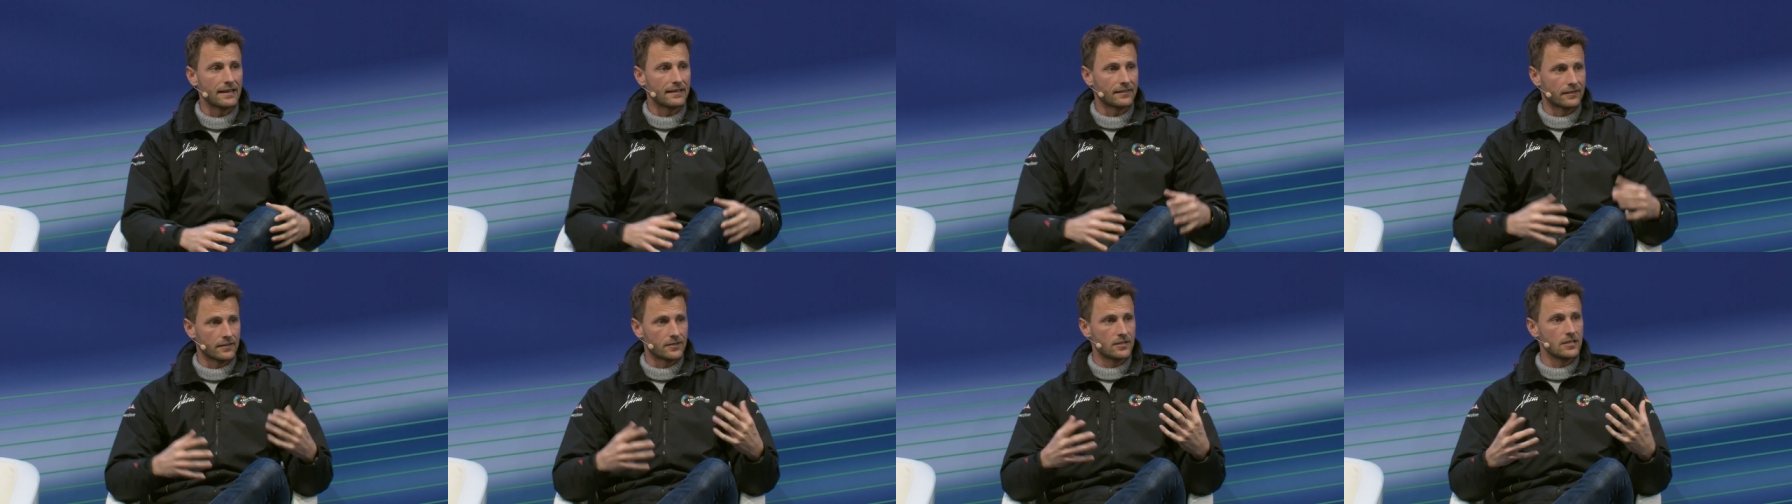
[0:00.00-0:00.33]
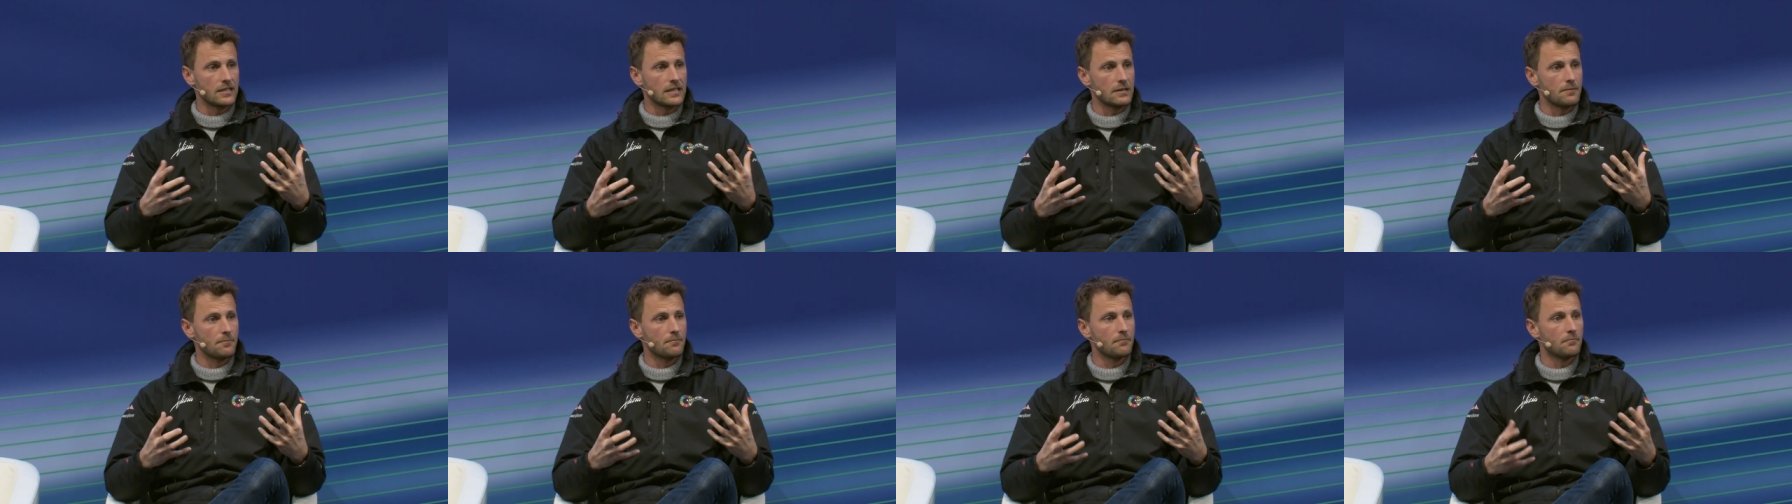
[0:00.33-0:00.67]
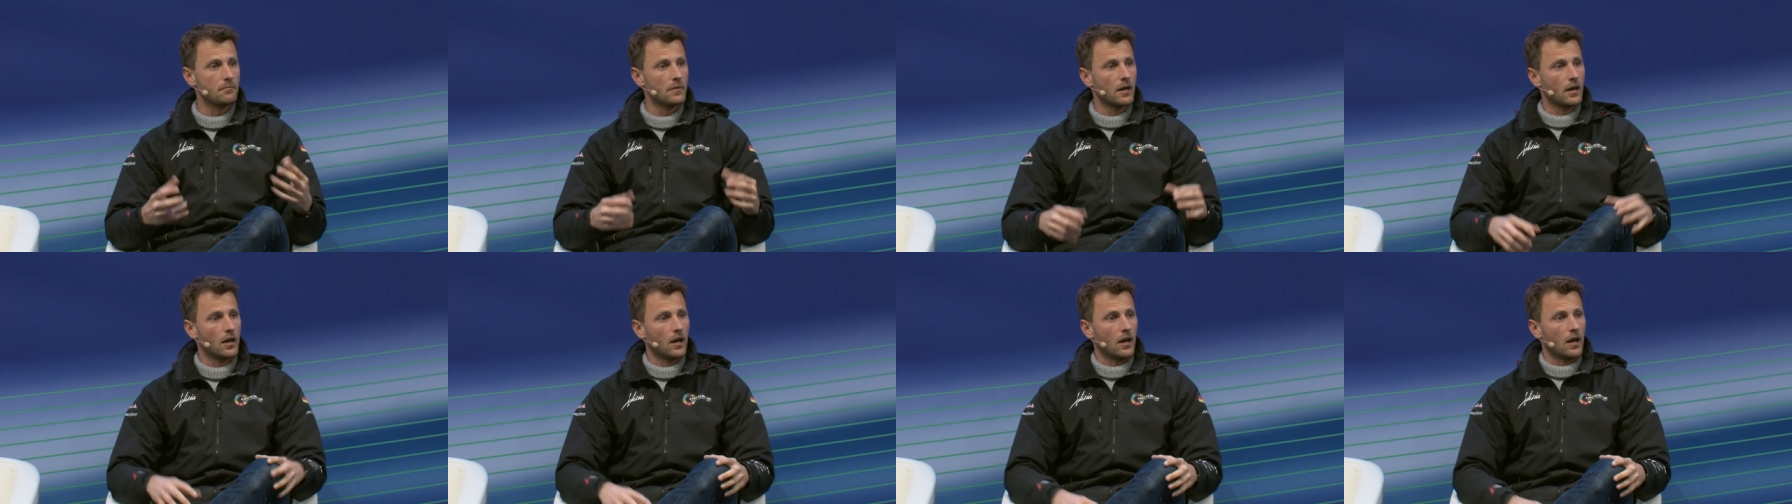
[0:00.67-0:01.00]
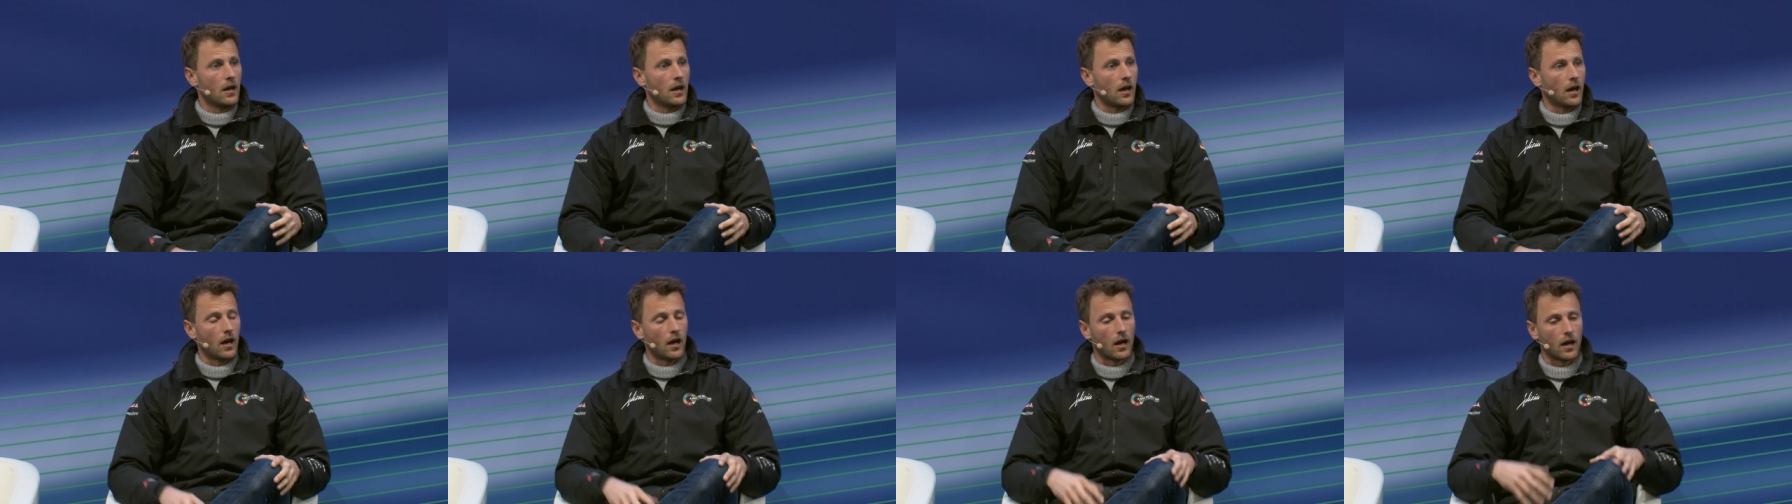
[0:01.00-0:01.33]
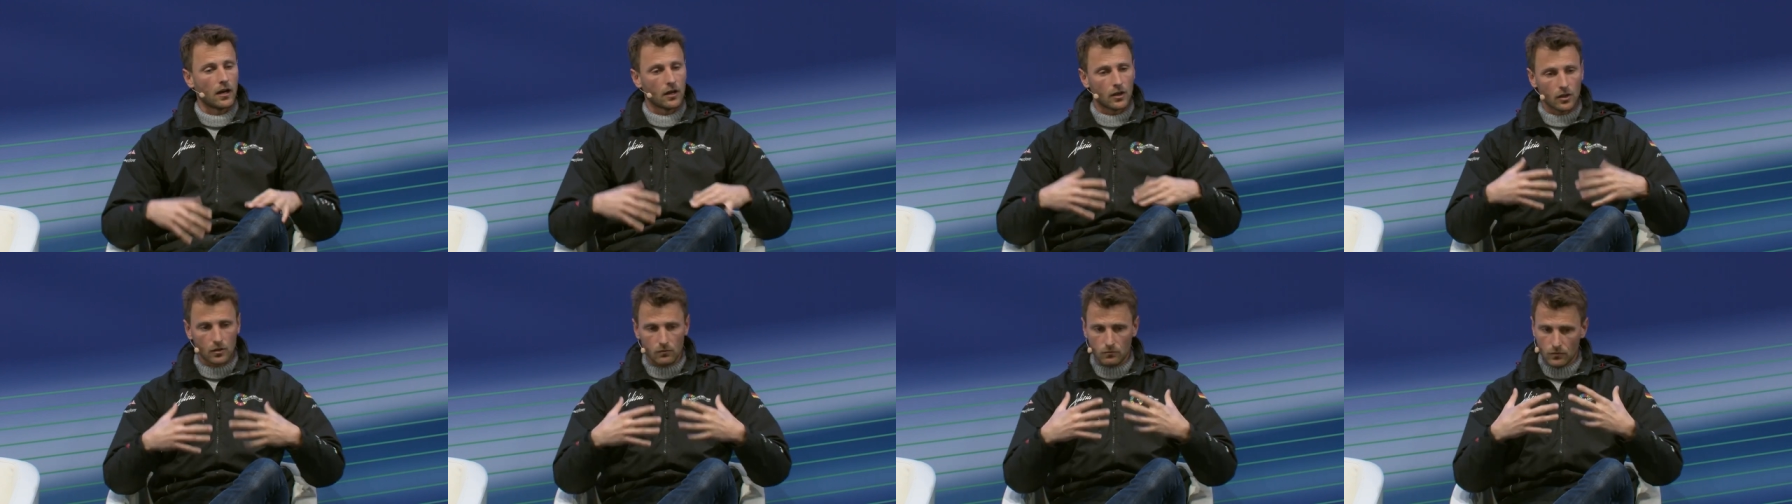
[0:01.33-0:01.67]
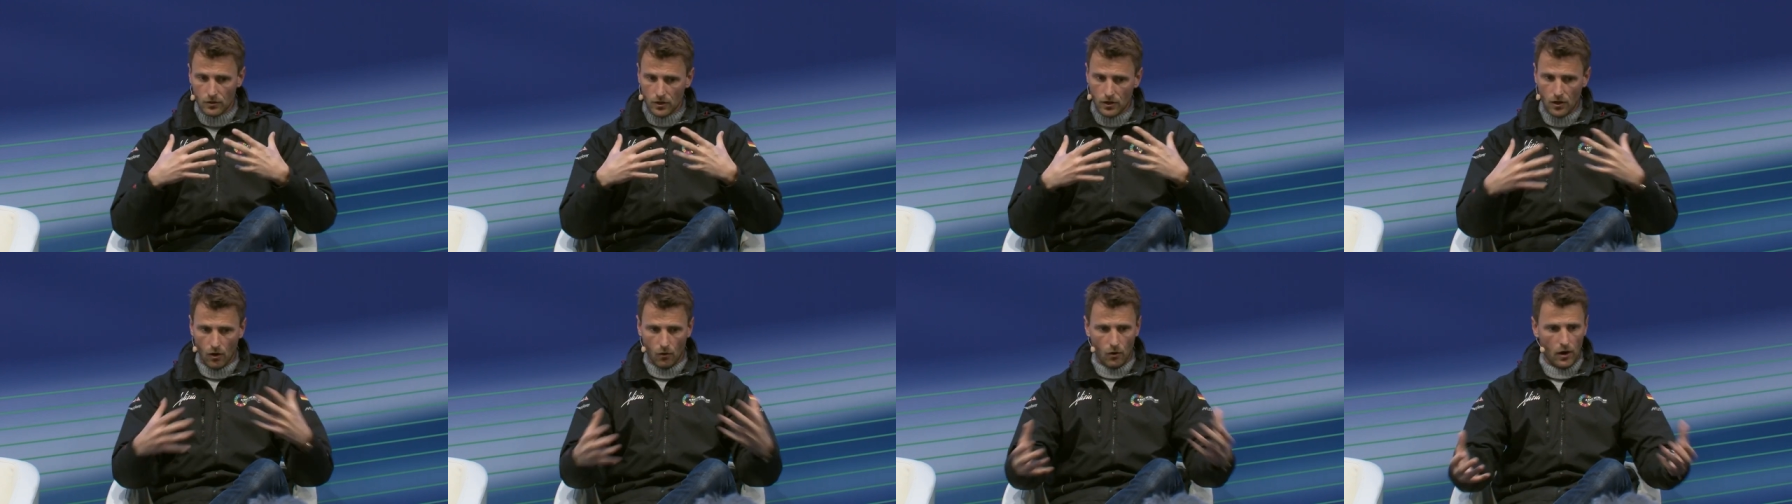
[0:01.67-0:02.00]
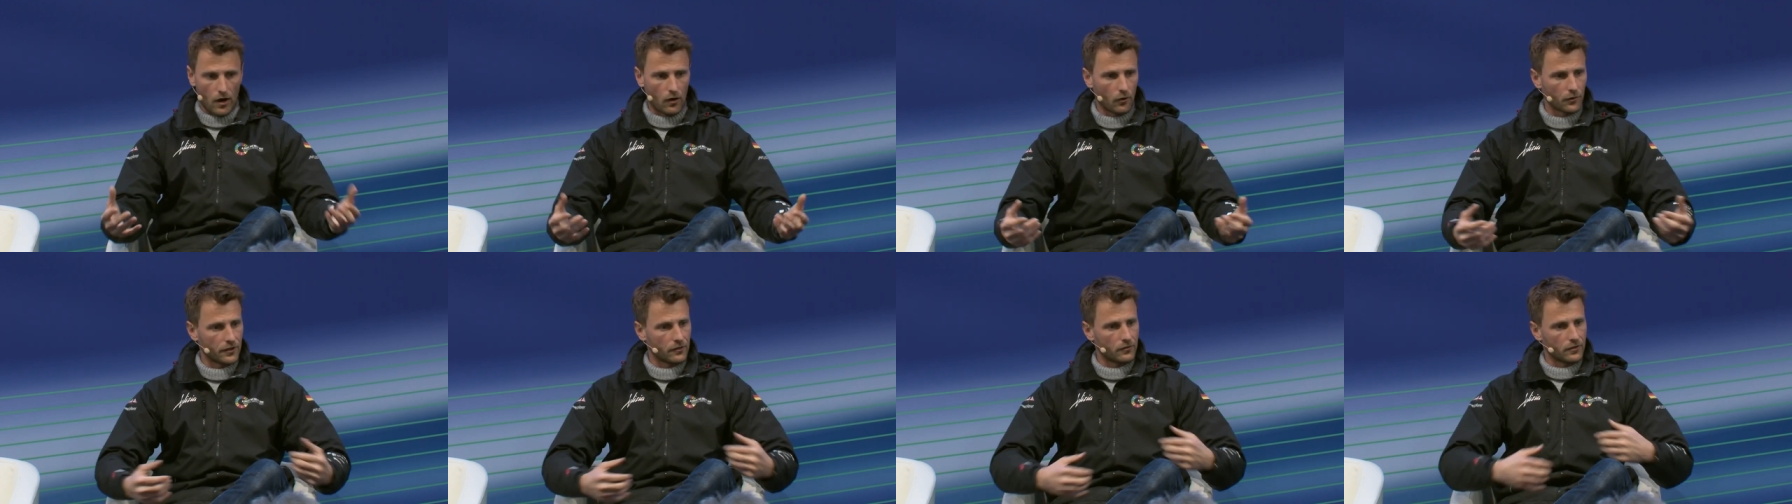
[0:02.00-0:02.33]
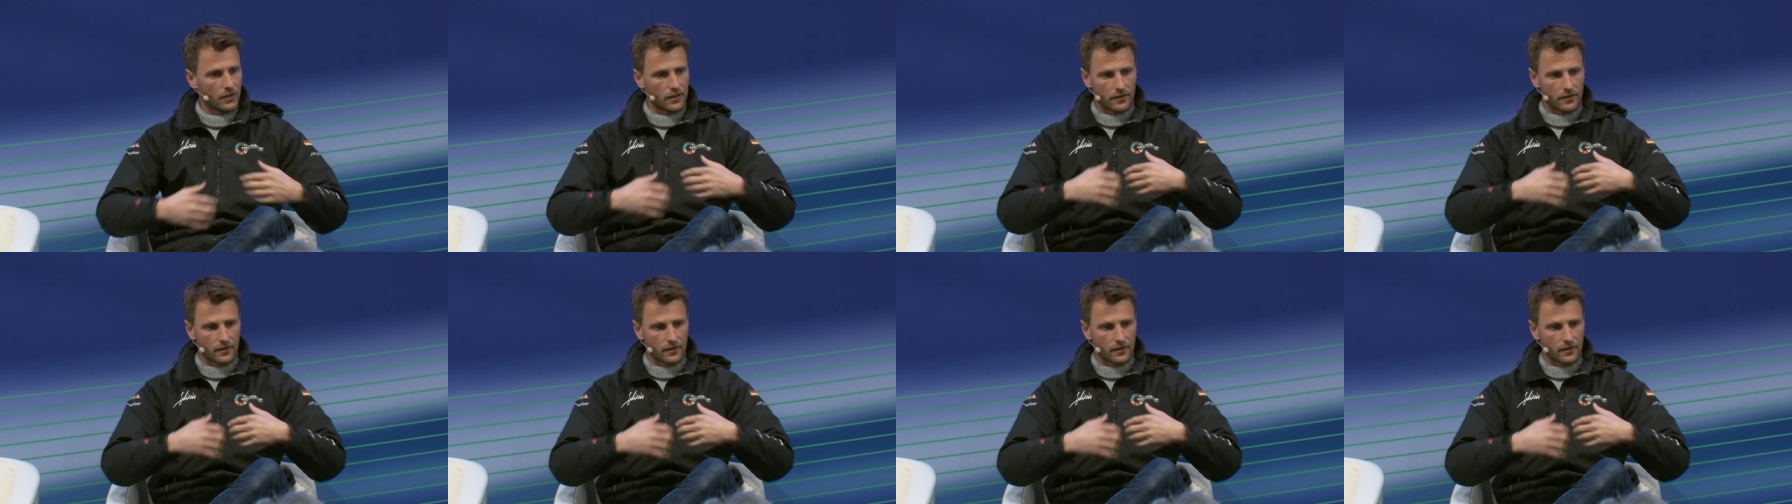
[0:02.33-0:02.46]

the team uh, go out and,